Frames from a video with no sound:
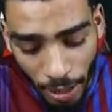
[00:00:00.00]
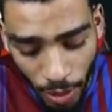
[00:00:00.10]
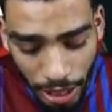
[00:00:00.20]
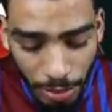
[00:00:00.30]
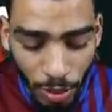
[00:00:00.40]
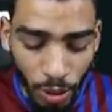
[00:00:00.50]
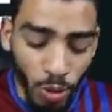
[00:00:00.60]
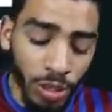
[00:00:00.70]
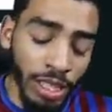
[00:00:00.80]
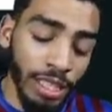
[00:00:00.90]
is going to be
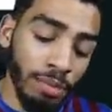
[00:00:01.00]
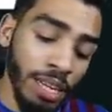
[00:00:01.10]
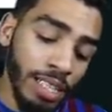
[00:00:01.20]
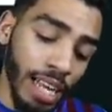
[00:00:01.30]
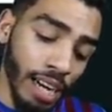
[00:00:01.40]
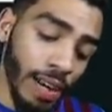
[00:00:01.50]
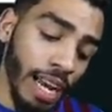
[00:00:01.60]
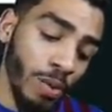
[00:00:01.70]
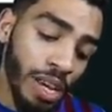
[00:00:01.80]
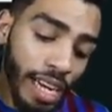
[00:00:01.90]
two center mids, a
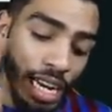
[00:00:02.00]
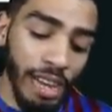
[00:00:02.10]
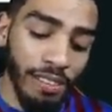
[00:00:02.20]
right wing, a